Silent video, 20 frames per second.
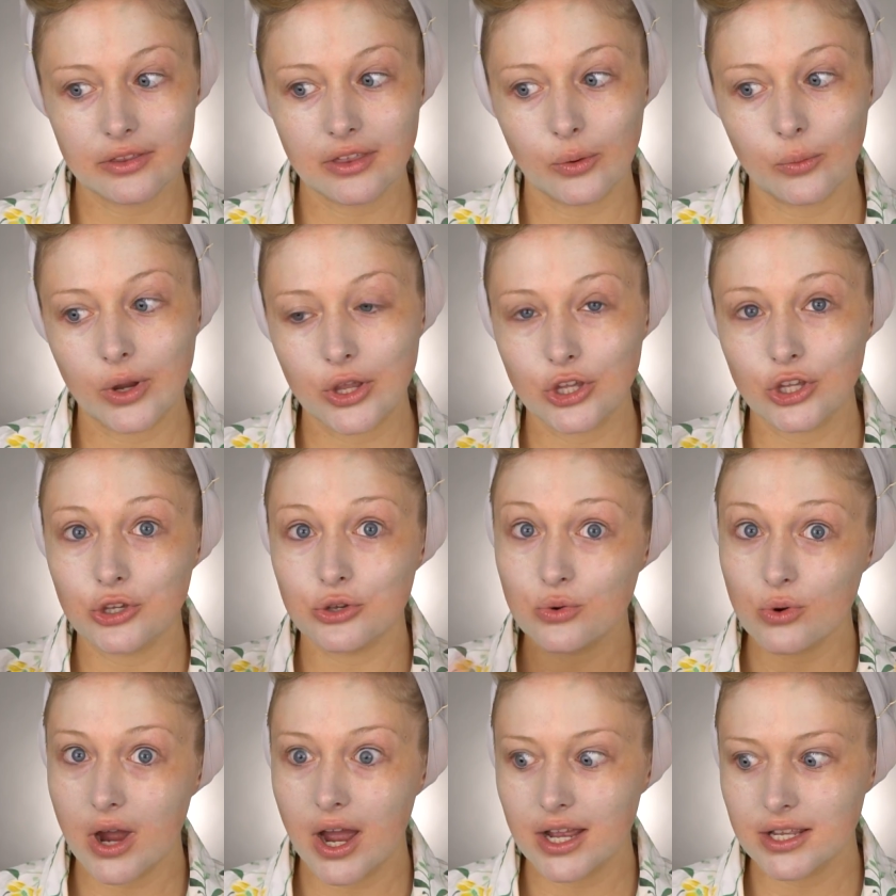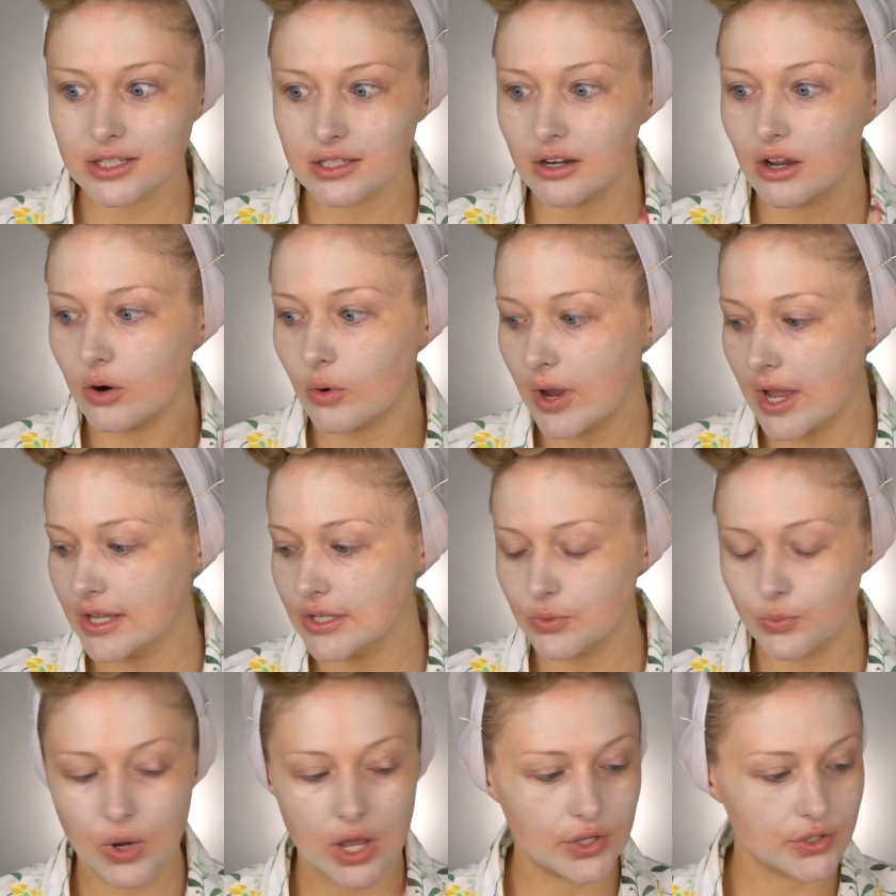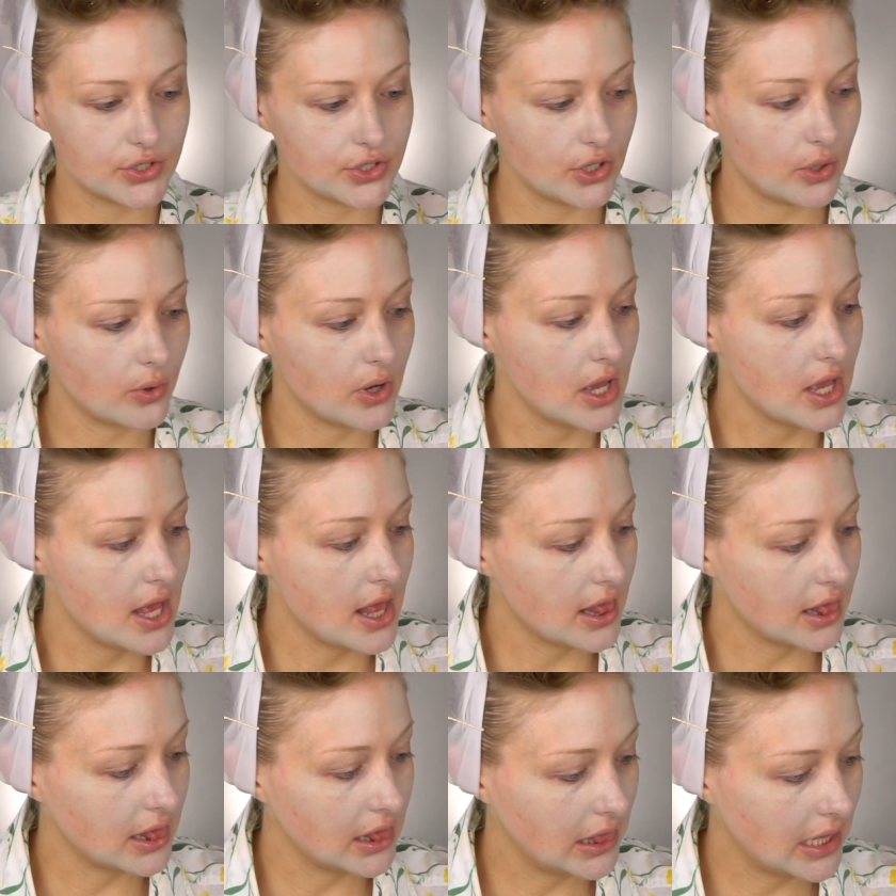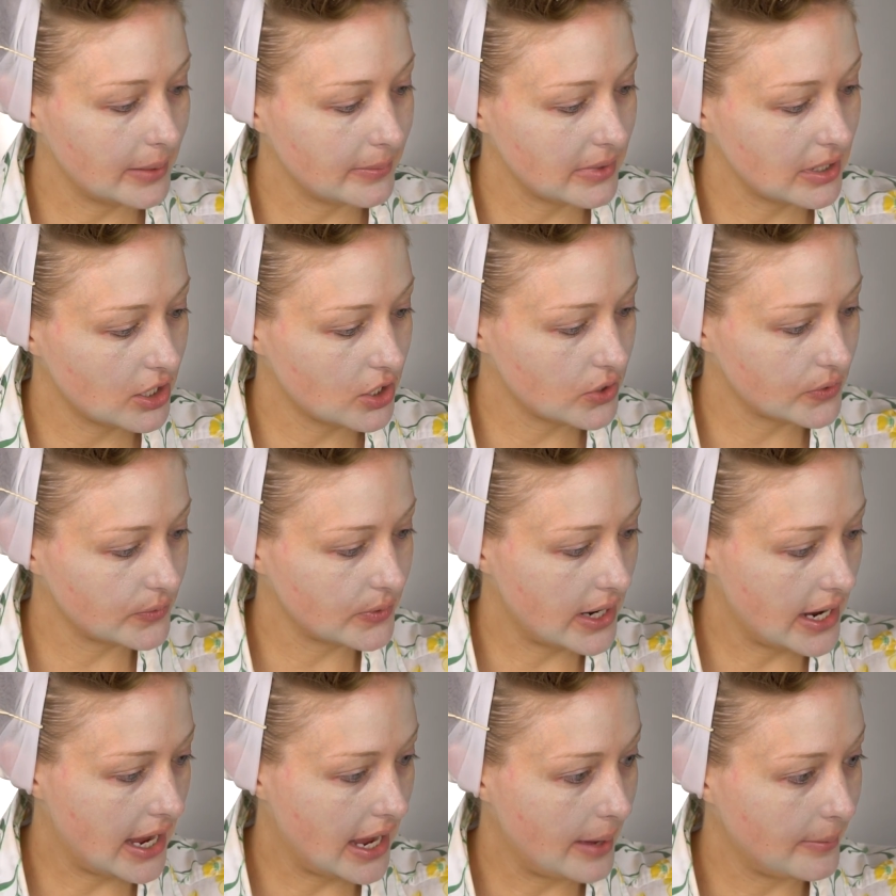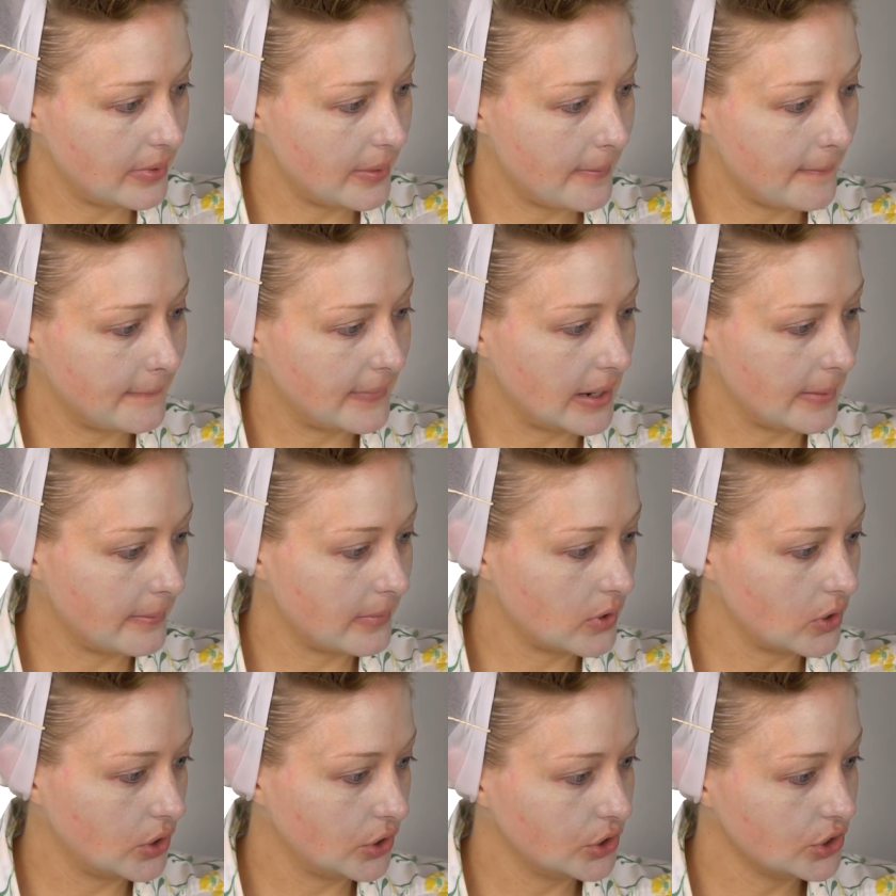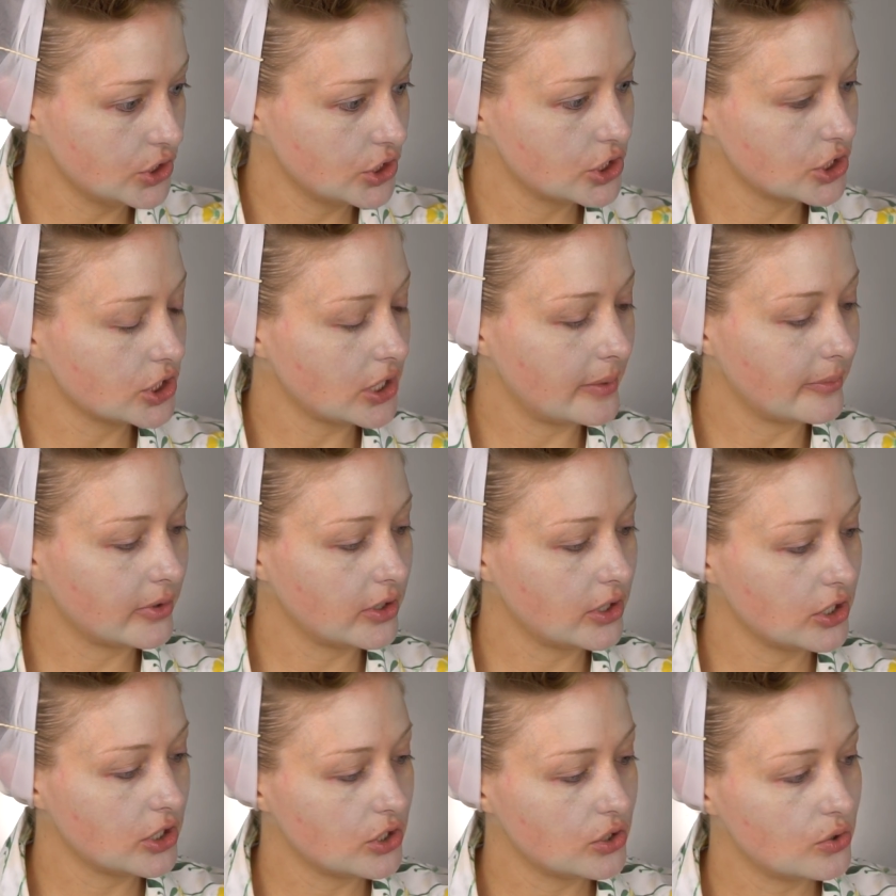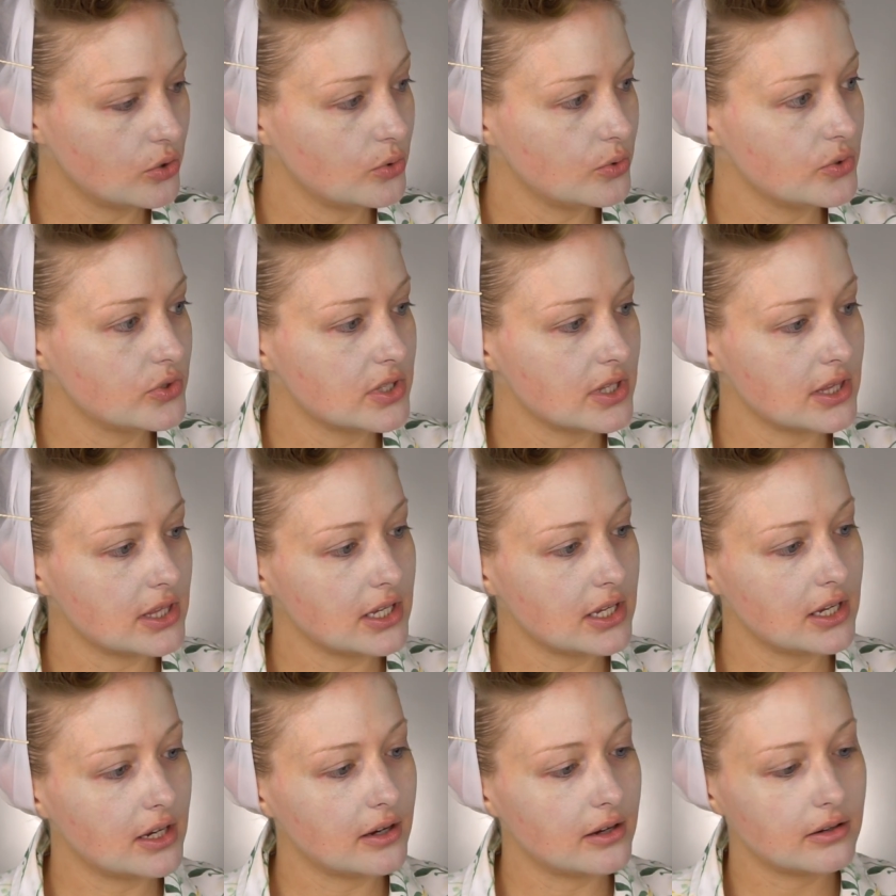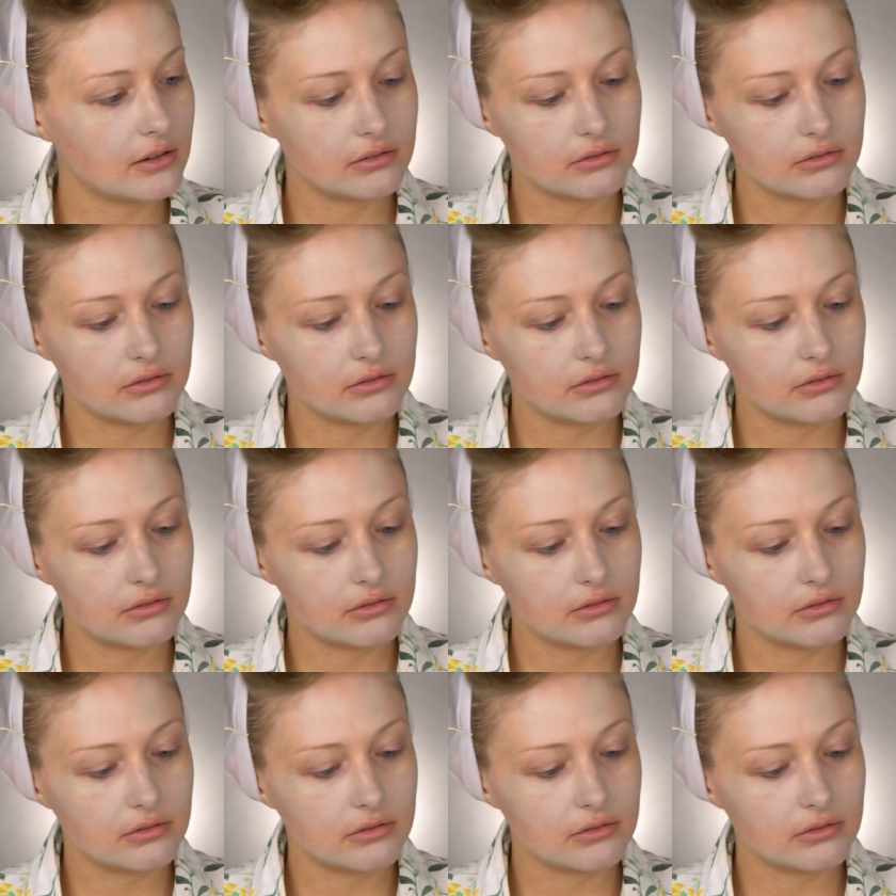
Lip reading: That way you guys know as well. So let me grab my brush. I'm going to use the